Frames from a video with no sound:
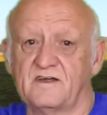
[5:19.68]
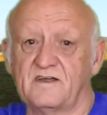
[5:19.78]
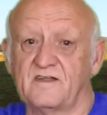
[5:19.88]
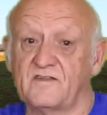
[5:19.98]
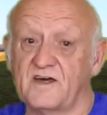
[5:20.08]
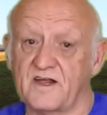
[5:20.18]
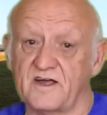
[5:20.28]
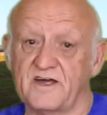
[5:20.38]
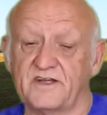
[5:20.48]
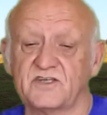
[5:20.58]
that I
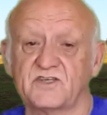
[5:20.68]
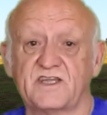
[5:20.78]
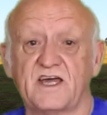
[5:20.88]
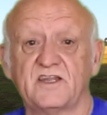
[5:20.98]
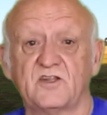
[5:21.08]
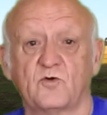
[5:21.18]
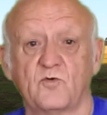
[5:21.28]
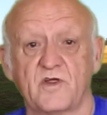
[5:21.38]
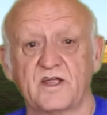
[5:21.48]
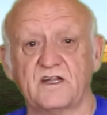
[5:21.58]
understand it
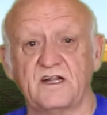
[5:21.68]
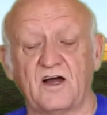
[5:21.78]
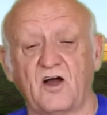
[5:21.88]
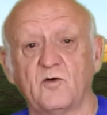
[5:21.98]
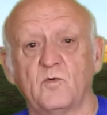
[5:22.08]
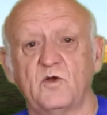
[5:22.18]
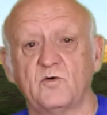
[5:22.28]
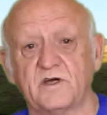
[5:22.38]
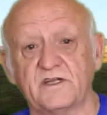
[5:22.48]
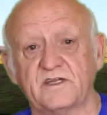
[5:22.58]
correctly, I will
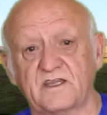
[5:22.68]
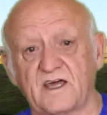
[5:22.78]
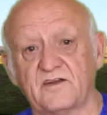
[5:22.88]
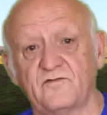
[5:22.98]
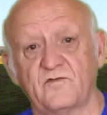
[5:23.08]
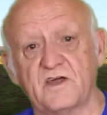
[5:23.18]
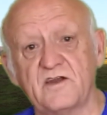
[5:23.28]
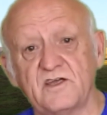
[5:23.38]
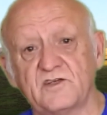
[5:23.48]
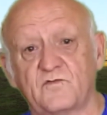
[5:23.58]
look at
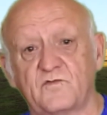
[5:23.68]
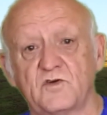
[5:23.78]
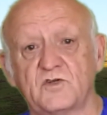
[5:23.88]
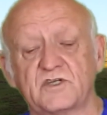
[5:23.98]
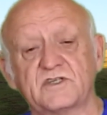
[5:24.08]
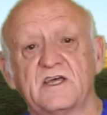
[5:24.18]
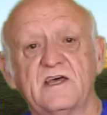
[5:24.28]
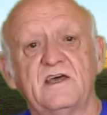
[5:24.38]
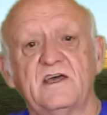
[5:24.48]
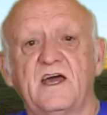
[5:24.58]
various versions.
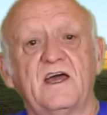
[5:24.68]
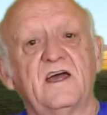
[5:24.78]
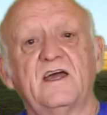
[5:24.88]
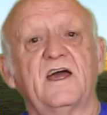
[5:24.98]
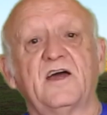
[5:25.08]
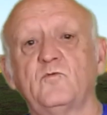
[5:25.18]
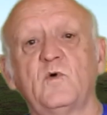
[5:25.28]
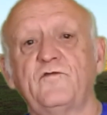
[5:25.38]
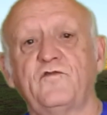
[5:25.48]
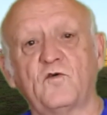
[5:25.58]
And we're
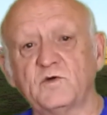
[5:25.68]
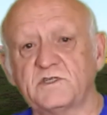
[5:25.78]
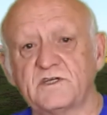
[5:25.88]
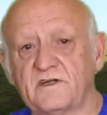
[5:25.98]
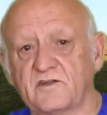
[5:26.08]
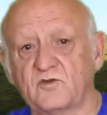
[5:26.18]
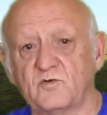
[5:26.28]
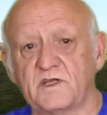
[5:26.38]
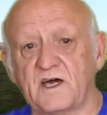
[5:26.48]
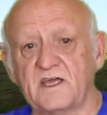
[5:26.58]
fortunate
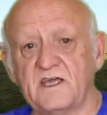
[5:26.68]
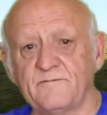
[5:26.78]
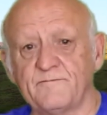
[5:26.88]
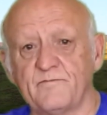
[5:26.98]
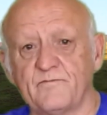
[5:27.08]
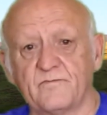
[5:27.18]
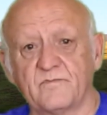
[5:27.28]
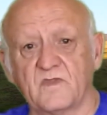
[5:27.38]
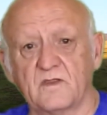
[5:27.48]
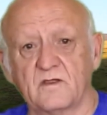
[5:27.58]
today,
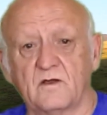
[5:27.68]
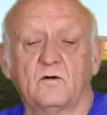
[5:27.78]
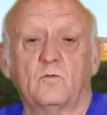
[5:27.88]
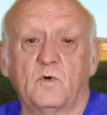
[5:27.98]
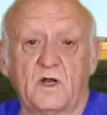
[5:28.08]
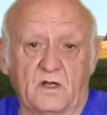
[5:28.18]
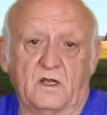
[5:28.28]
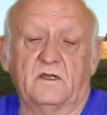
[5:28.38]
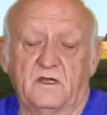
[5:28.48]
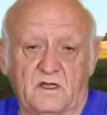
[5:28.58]
well,
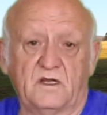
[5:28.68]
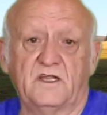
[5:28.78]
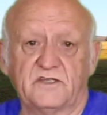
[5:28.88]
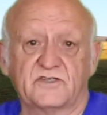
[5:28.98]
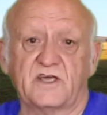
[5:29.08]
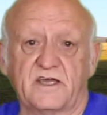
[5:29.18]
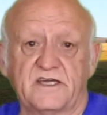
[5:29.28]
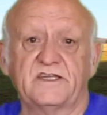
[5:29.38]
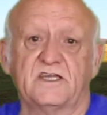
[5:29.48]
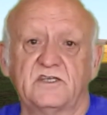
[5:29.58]
let's say
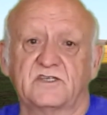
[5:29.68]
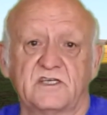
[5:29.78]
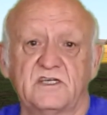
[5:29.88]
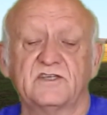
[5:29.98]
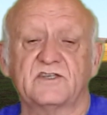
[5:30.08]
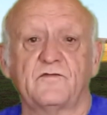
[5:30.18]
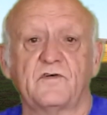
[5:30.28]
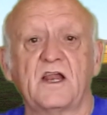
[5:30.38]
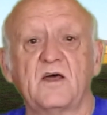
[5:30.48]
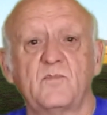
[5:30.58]
it is
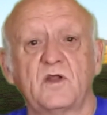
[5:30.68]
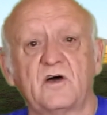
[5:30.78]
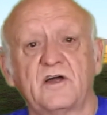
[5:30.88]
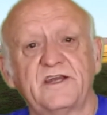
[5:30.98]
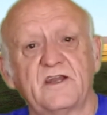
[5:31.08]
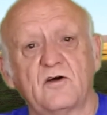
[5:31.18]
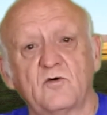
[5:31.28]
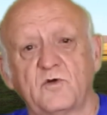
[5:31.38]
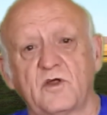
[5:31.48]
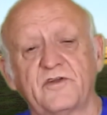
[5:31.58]
available. I know
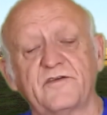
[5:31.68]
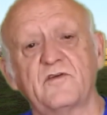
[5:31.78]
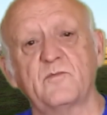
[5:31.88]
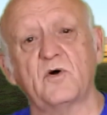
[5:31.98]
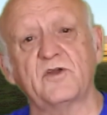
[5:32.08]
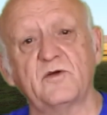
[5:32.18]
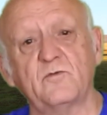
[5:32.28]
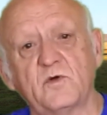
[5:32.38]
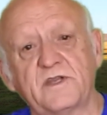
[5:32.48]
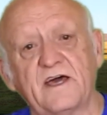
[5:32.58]
not everybody
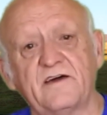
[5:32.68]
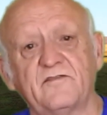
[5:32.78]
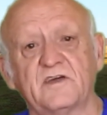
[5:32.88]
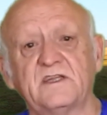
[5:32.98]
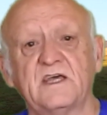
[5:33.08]
would have it,